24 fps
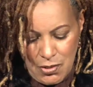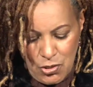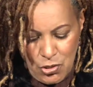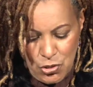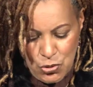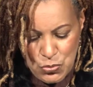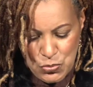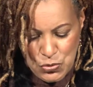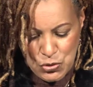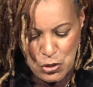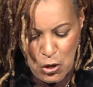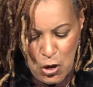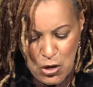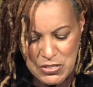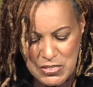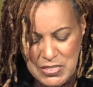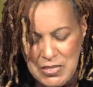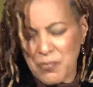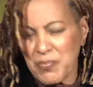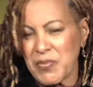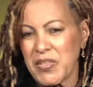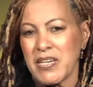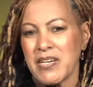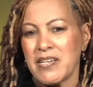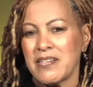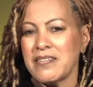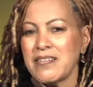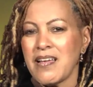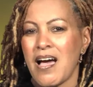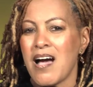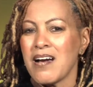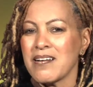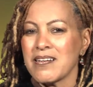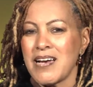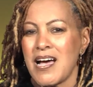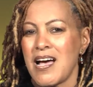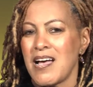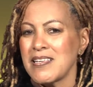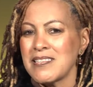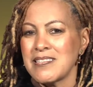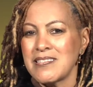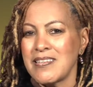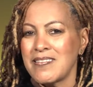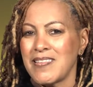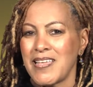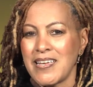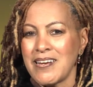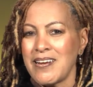who saw something in Don
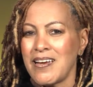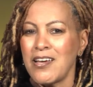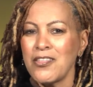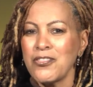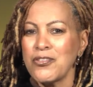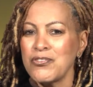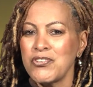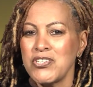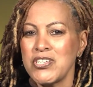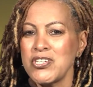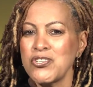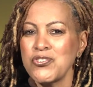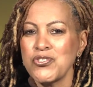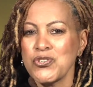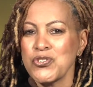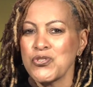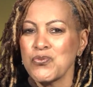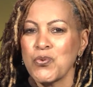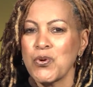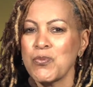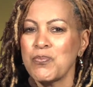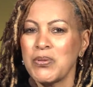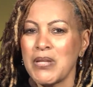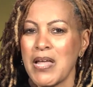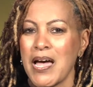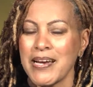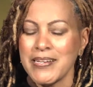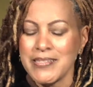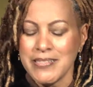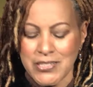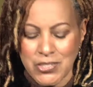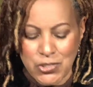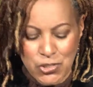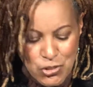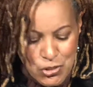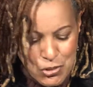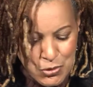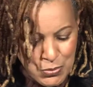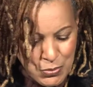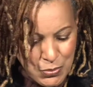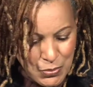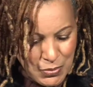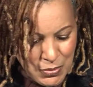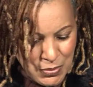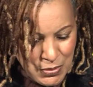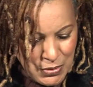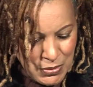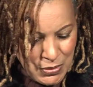Costa that other teachers were blinded to.
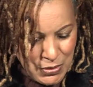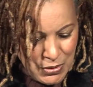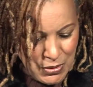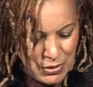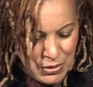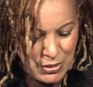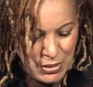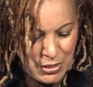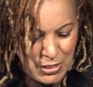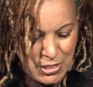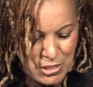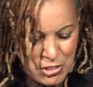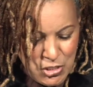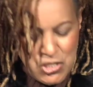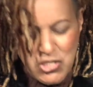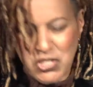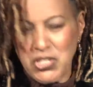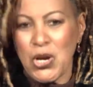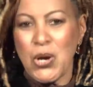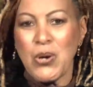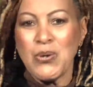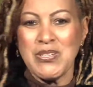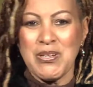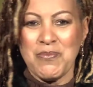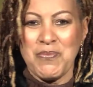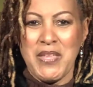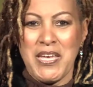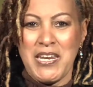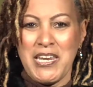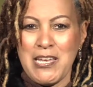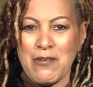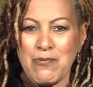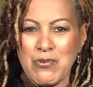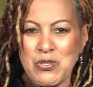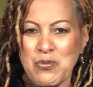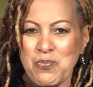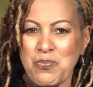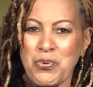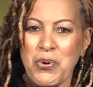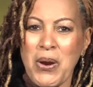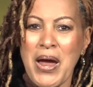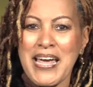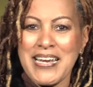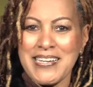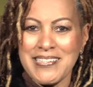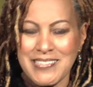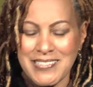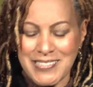She told him that he was
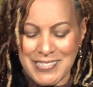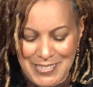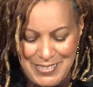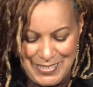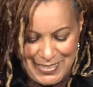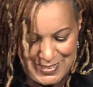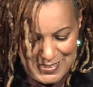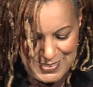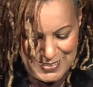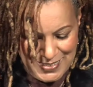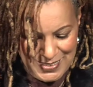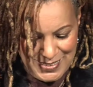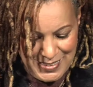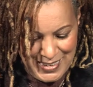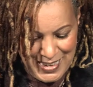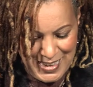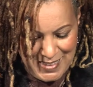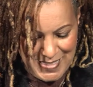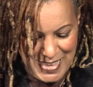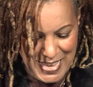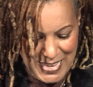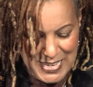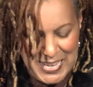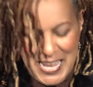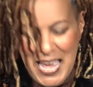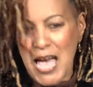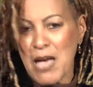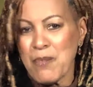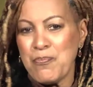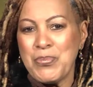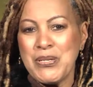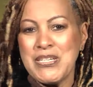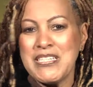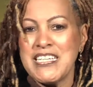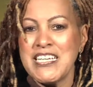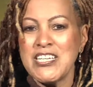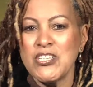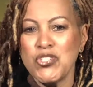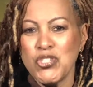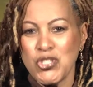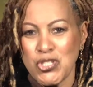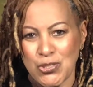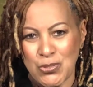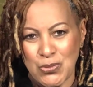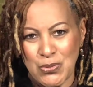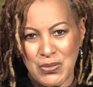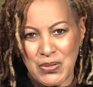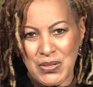bright and that he had
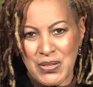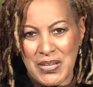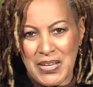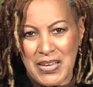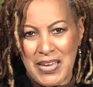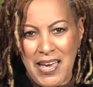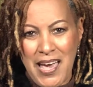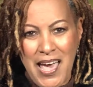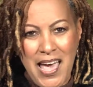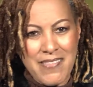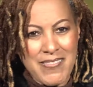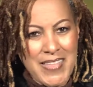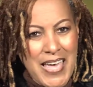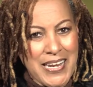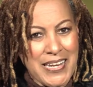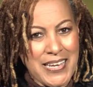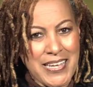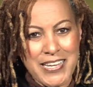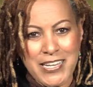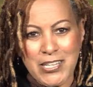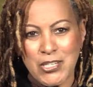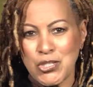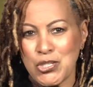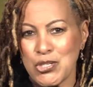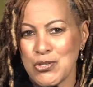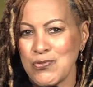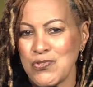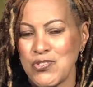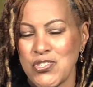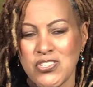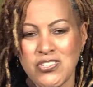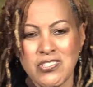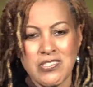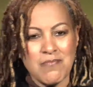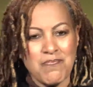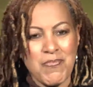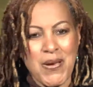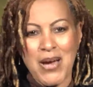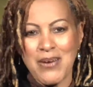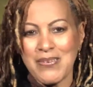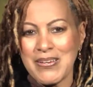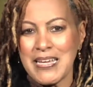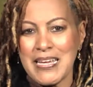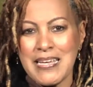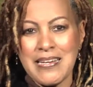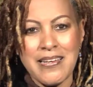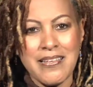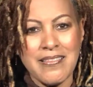potential and that he could do just
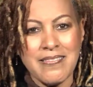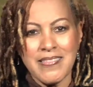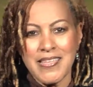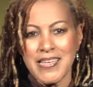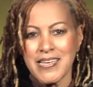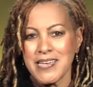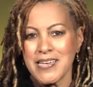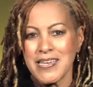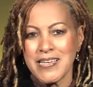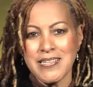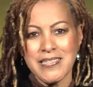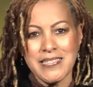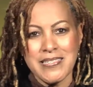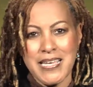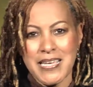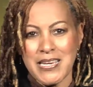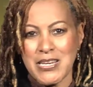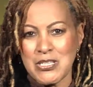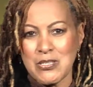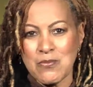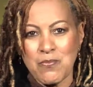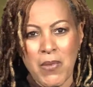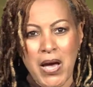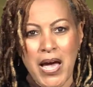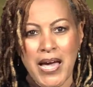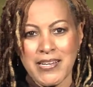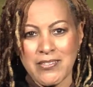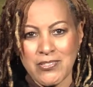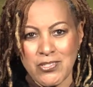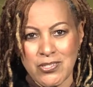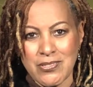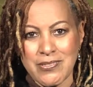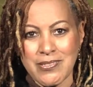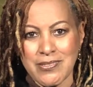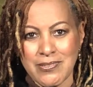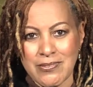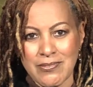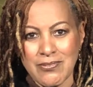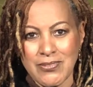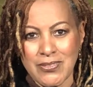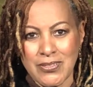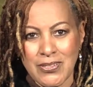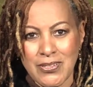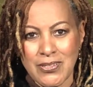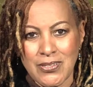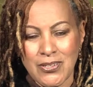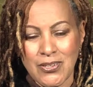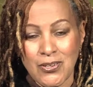about anything he set his mind to do
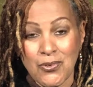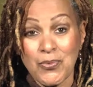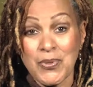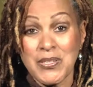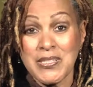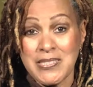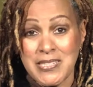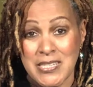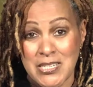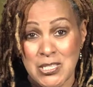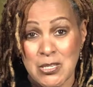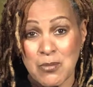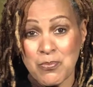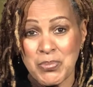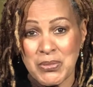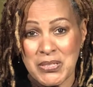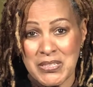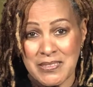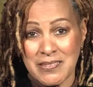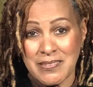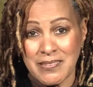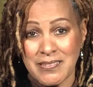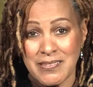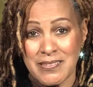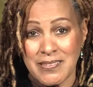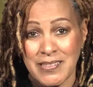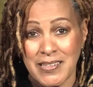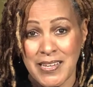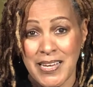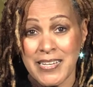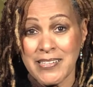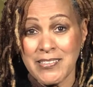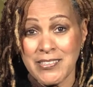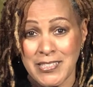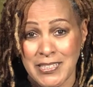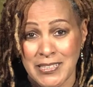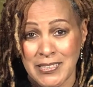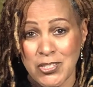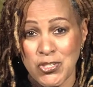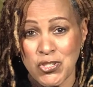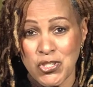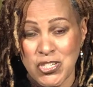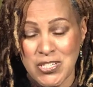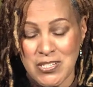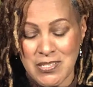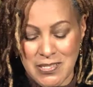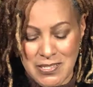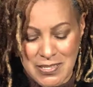with discipline and
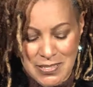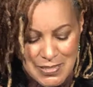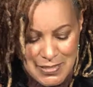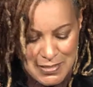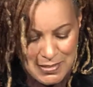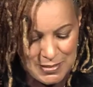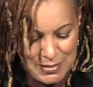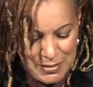diligence.